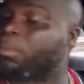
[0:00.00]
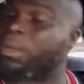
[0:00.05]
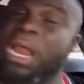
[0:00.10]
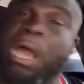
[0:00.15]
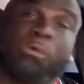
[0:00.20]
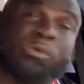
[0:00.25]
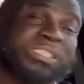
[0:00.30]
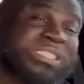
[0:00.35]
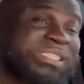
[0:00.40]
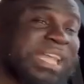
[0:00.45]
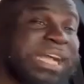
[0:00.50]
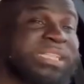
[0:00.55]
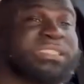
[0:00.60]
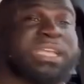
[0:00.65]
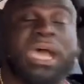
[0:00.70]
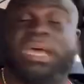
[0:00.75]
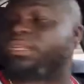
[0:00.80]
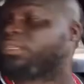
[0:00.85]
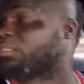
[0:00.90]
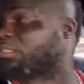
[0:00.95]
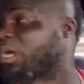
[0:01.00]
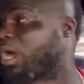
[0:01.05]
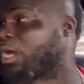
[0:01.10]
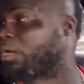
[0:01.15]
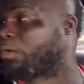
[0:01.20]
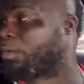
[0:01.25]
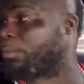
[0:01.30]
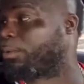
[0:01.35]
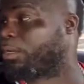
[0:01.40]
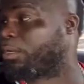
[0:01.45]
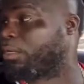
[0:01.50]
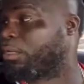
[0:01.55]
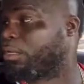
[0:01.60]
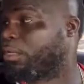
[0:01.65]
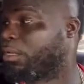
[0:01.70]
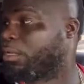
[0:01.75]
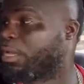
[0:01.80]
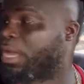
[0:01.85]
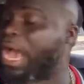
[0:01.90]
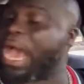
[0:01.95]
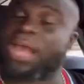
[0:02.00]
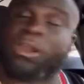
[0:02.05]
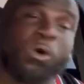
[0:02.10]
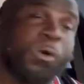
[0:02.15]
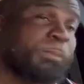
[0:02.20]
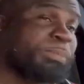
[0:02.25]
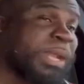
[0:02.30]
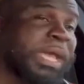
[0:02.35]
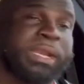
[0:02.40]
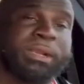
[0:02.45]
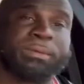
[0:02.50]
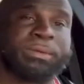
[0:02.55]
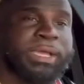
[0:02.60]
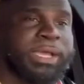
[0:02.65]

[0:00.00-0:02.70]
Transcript: But I will snatch out this car, grandma. I don't play no game.